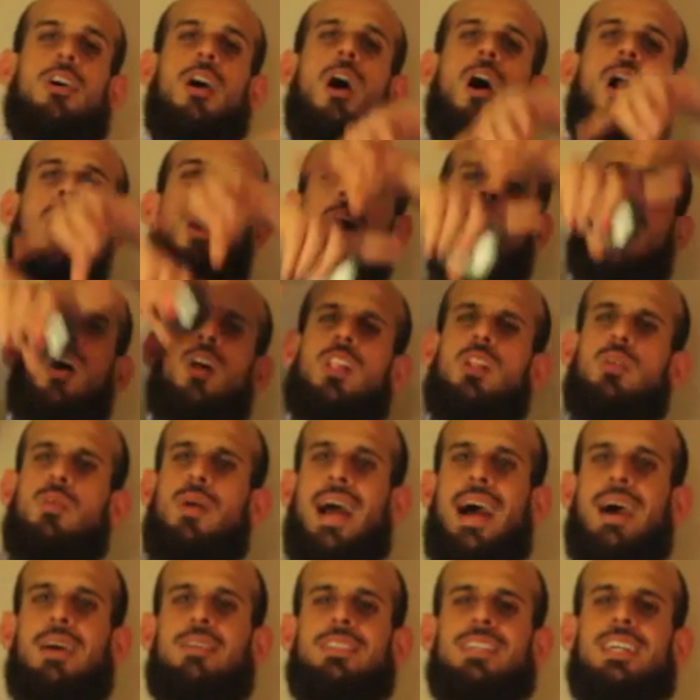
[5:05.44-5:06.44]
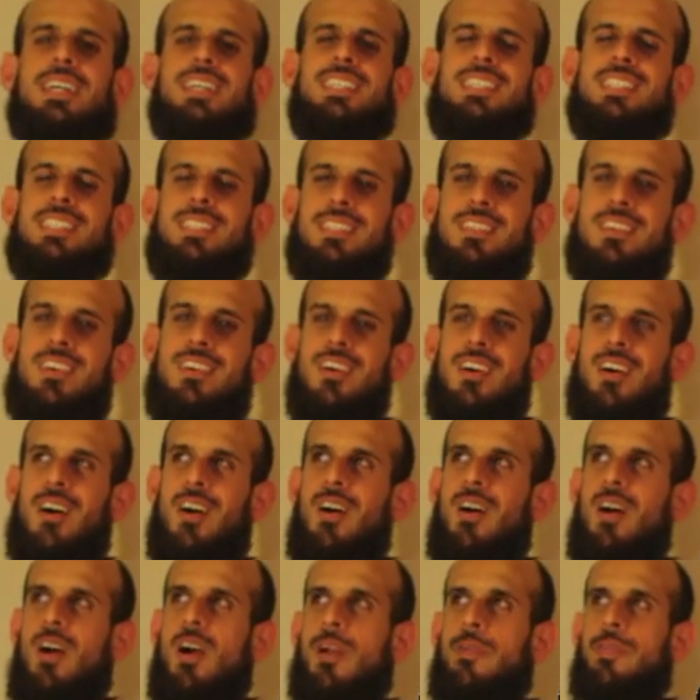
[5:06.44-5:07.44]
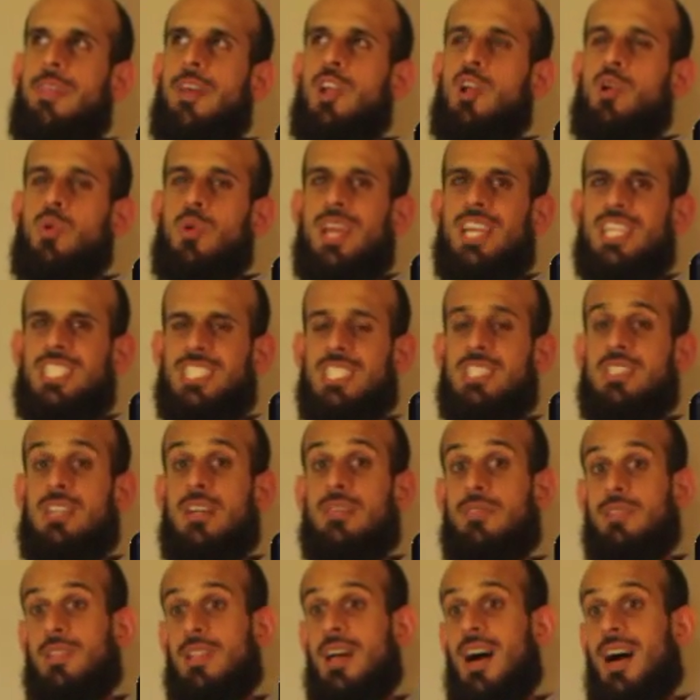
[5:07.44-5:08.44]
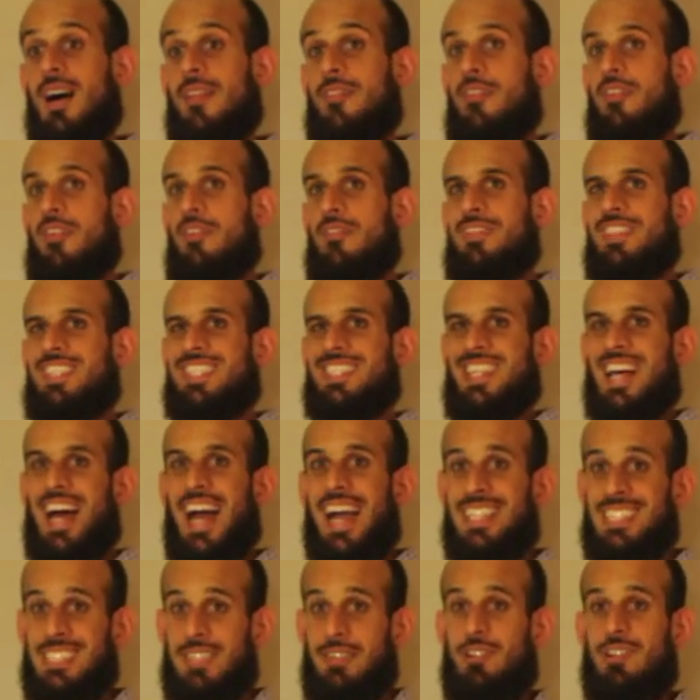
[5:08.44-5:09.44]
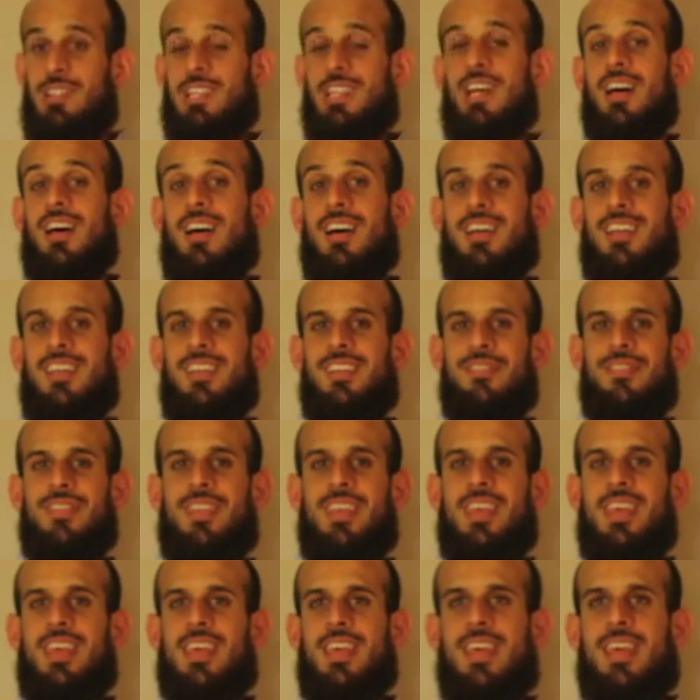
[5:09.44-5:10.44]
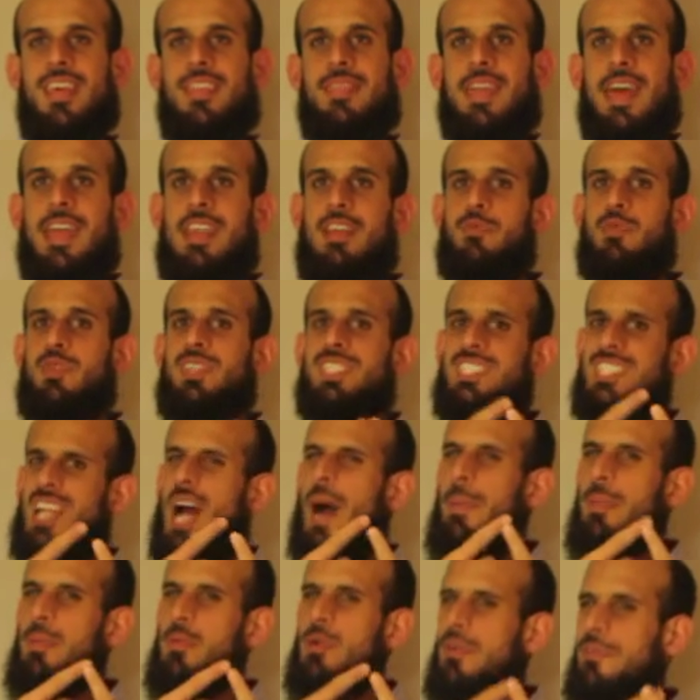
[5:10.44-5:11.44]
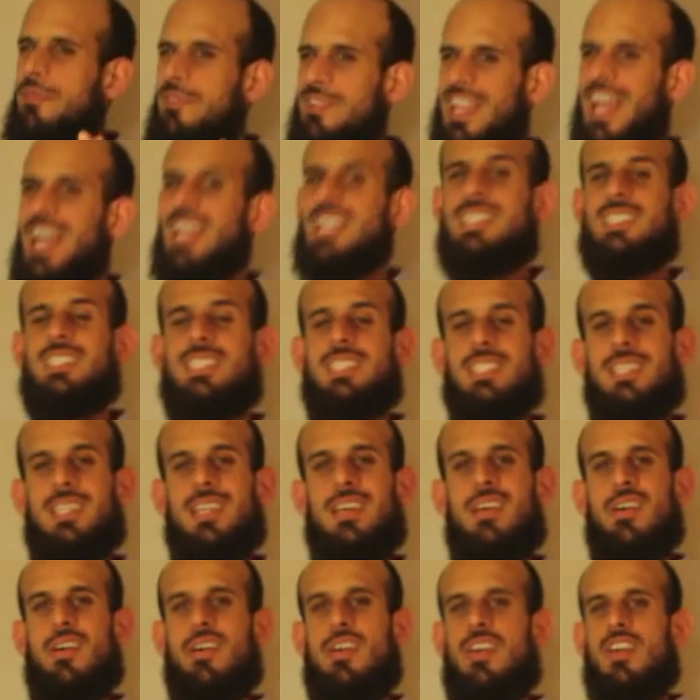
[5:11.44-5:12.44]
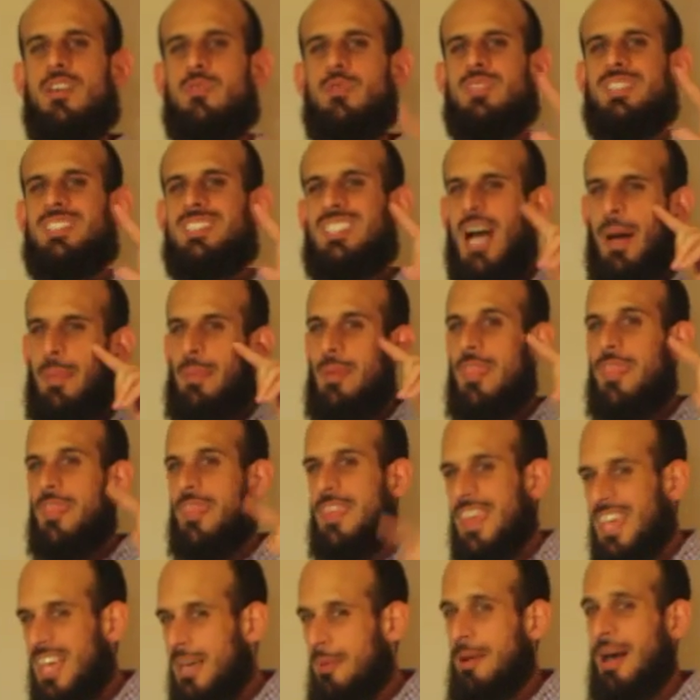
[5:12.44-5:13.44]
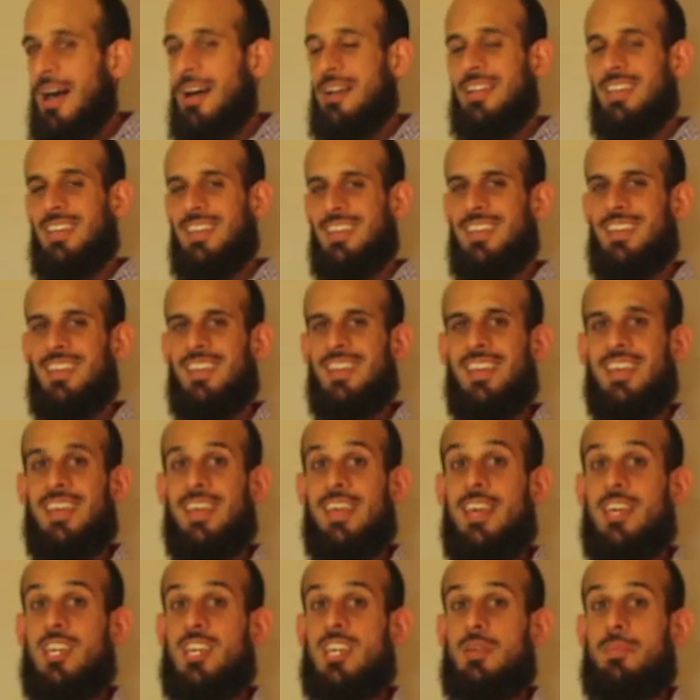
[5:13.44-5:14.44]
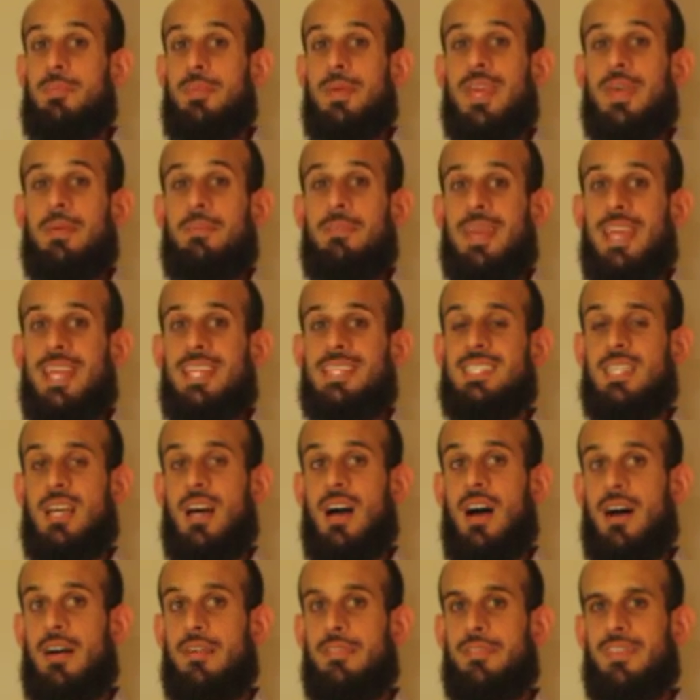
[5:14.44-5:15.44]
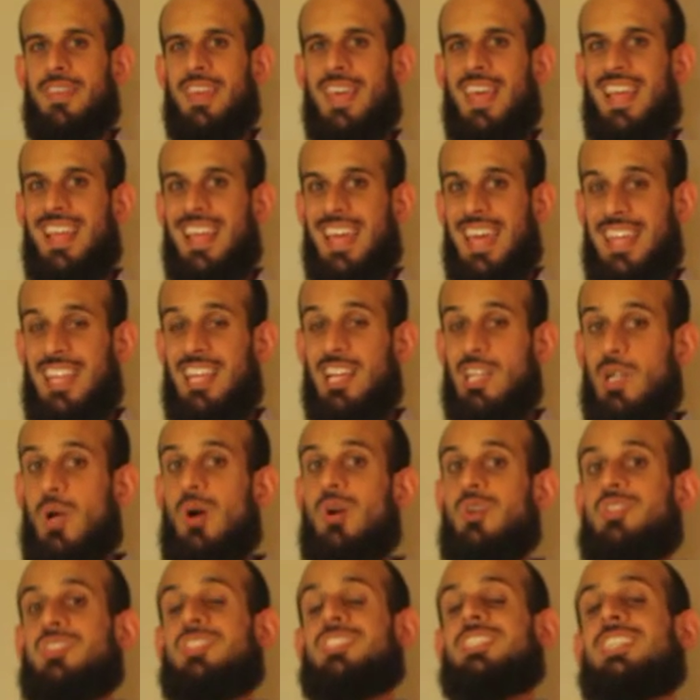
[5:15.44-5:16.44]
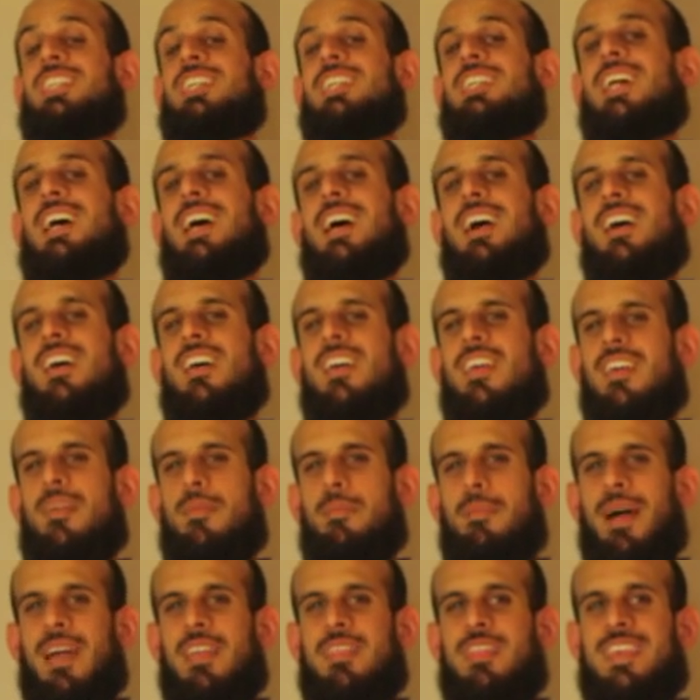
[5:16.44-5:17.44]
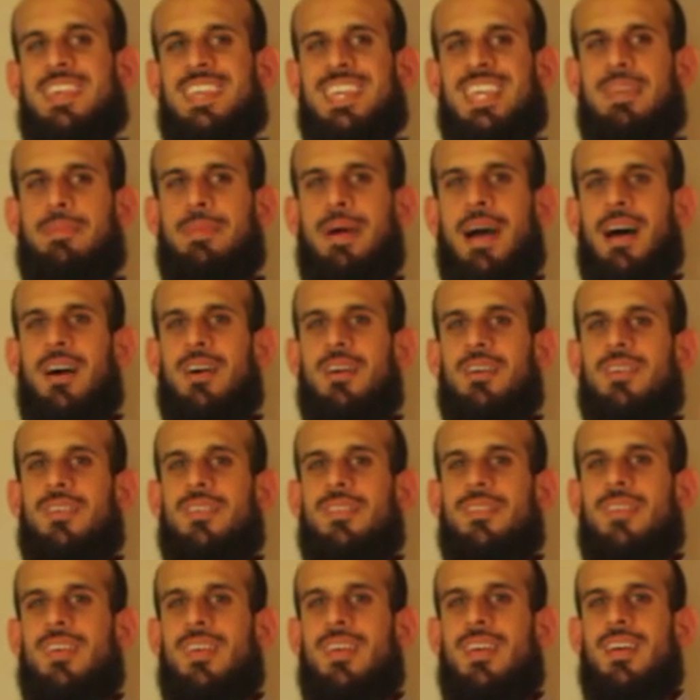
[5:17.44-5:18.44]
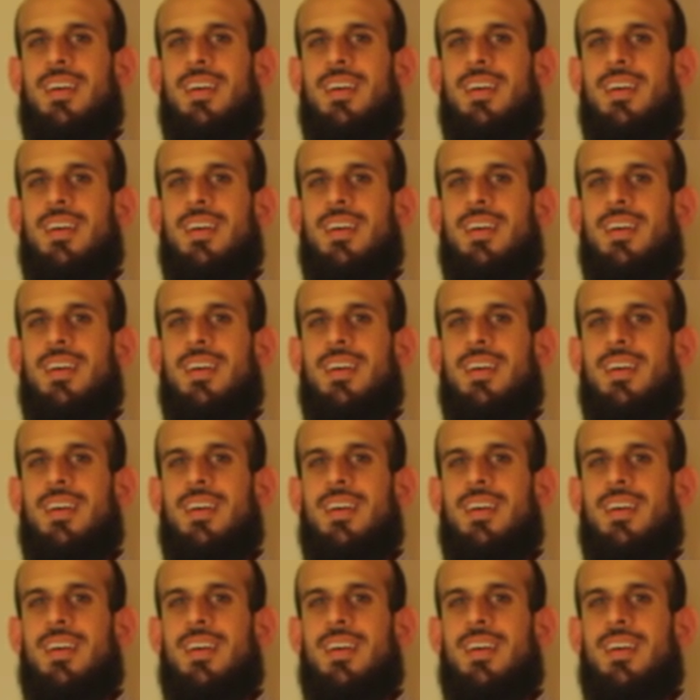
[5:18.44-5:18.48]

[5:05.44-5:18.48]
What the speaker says: all around us are the creations of Allah, the signs of Allah, that if we stop and reflect, if we stop and think about it, it could be a means of getting closer to Allah by thinking about